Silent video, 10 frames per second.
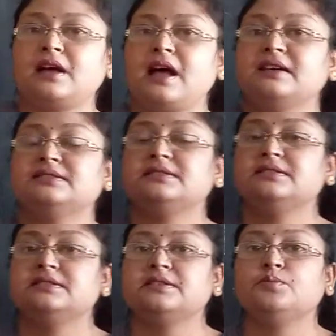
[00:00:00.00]
as it
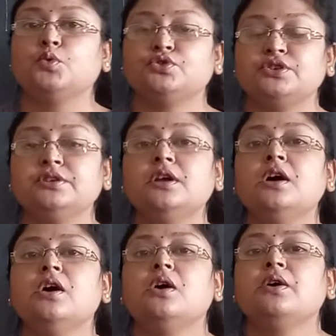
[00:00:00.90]
is in motion,
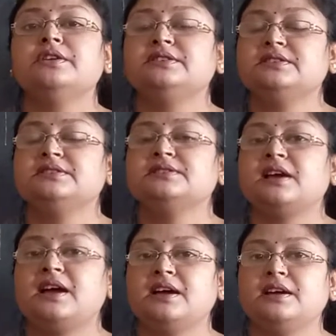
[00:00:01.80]
or it is
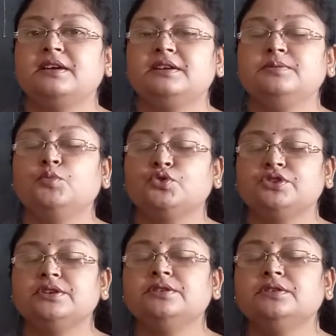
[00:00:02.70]
in
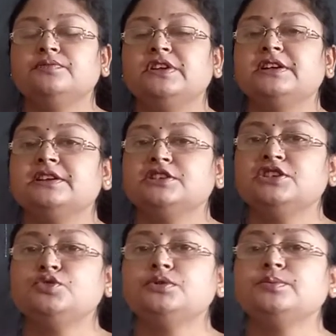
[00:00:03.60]
motion, will
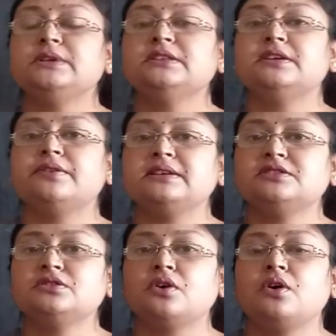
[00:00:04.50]
continue to be in the
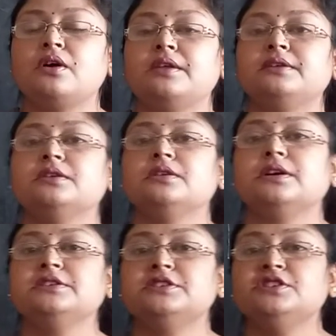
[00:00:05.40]
rest, or
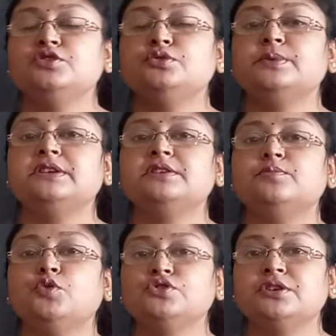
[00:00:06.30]
continue to be
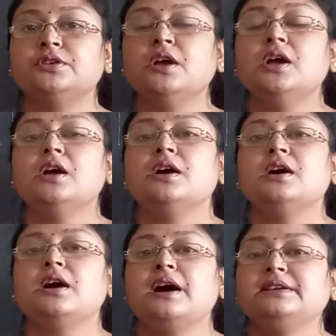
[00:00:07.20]
in motion
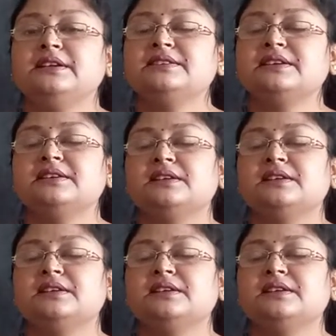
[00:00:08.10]
unless